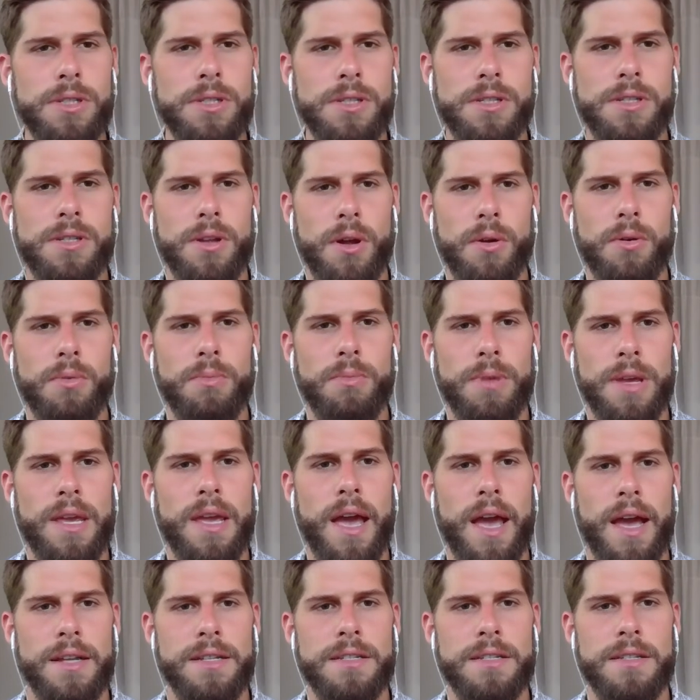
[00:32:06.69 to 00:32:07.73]
just know
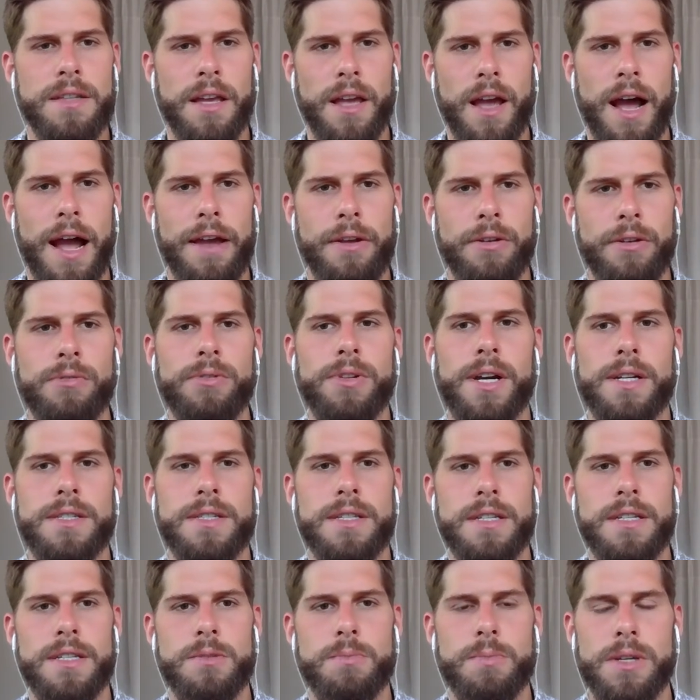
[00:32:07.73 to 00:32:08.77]
me as the guy who
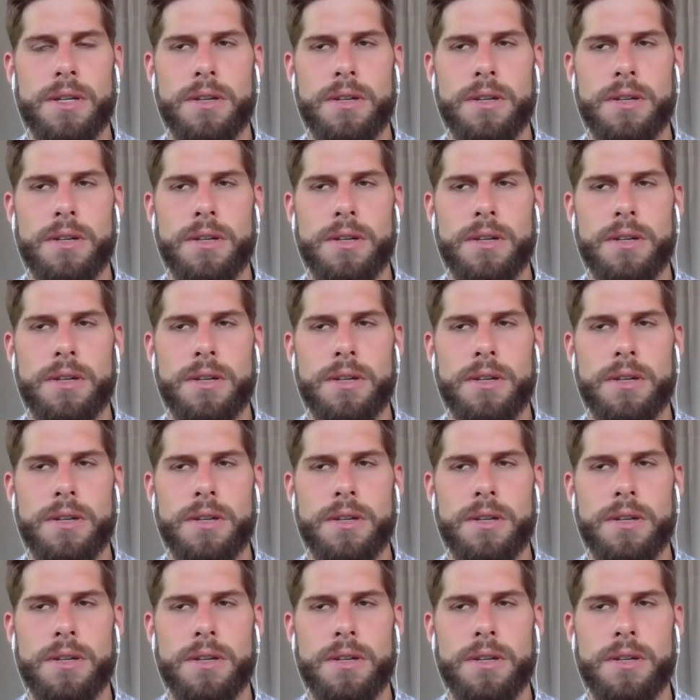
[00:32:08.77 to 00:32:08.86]
does this,